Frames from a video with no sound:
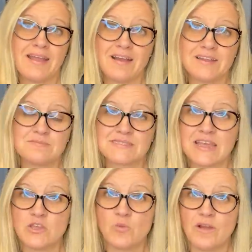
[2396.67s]
items
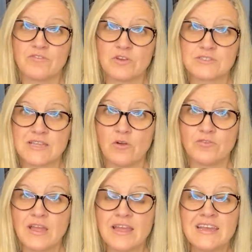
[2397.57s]
that you want for
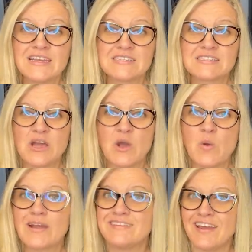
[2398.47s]
yourself.
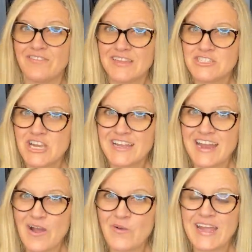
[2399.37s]
So definitely check it
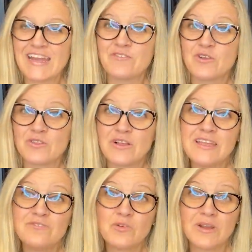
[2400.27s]
out. And if you're
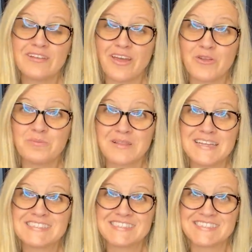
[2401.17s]
looking for another
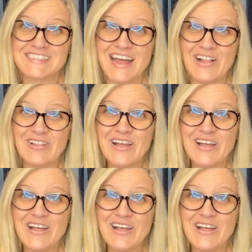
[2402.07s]
place to sell,